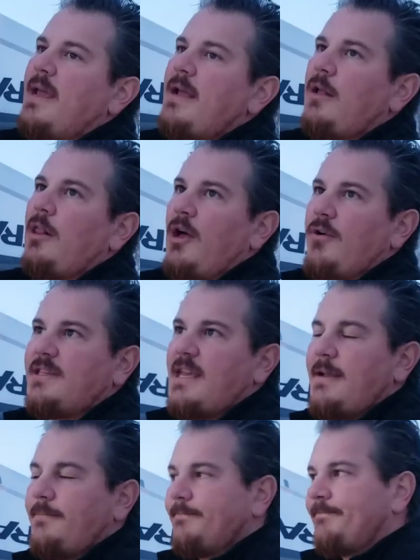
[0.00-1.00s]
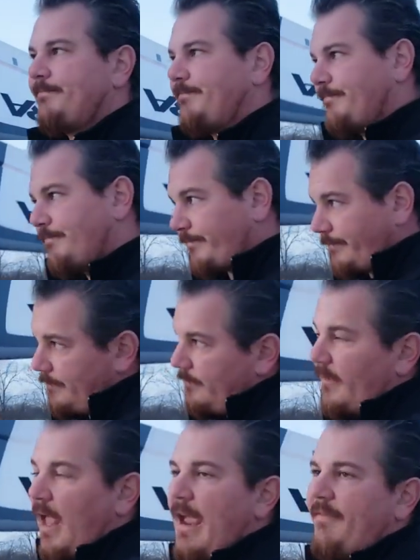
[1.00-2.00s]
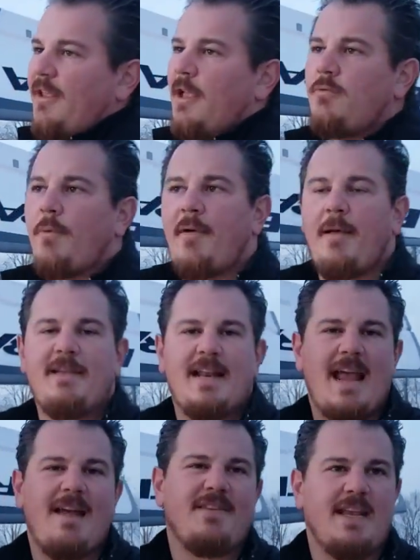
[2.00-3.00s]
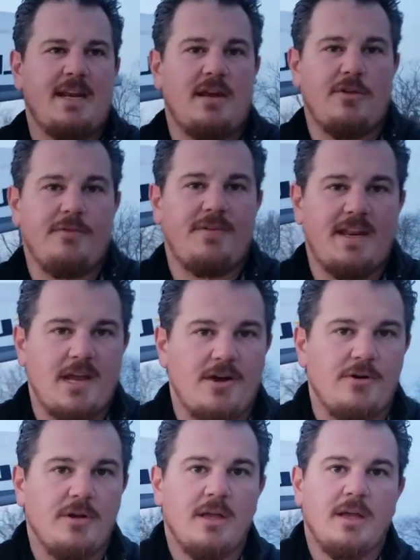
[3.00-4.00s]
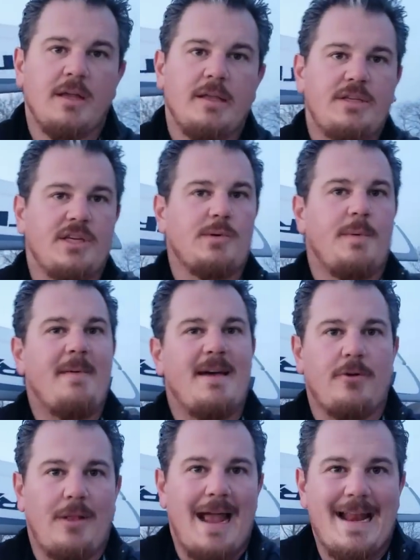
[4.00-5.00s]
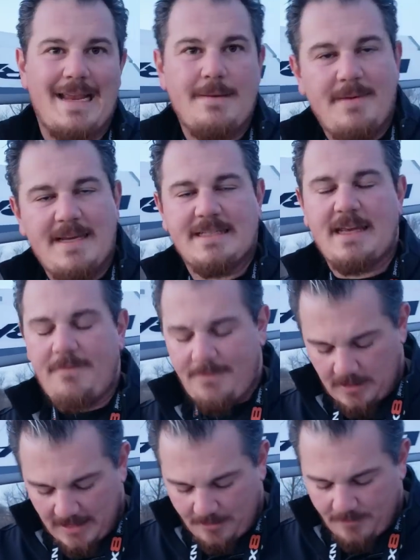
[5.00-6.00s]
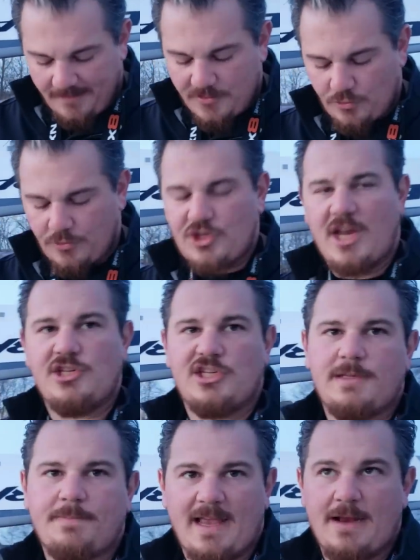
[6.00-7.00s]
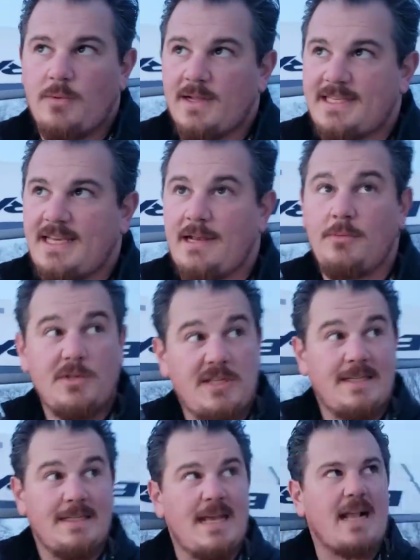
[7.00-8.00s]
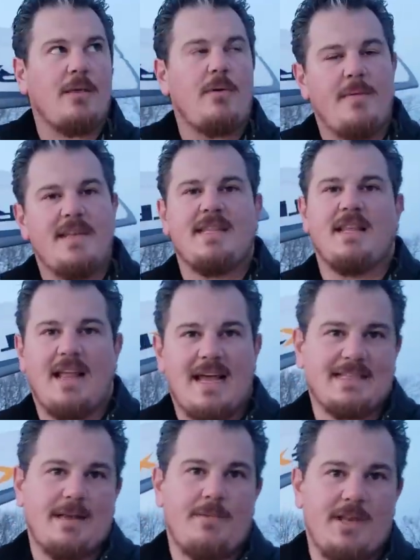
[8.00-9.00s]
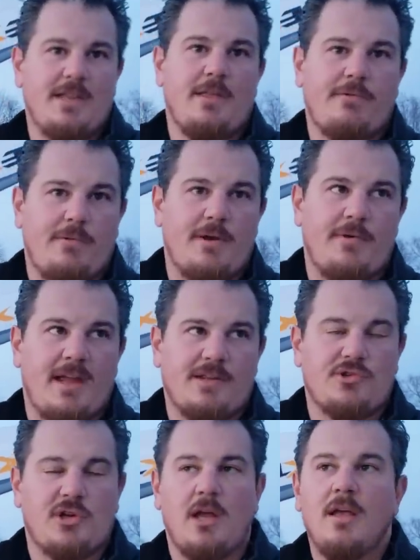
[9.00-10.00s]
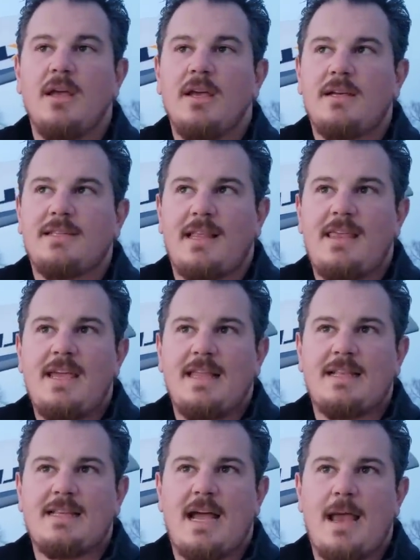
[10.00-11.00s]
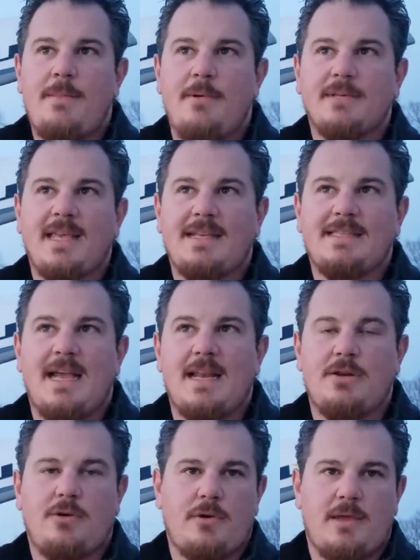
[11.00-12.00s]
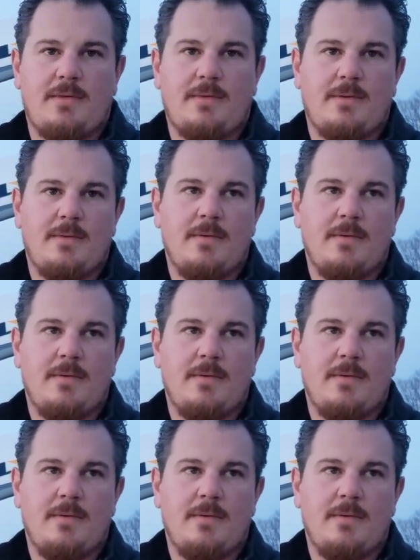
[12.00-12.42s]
in closing, I feel like we're probably gonna have to get another video just with better lighting, because I feel like we've shortchanged this plane once again, which is exactly what we did the last time we did the 300 Extra. Because I think at the time it was like 10 degrees.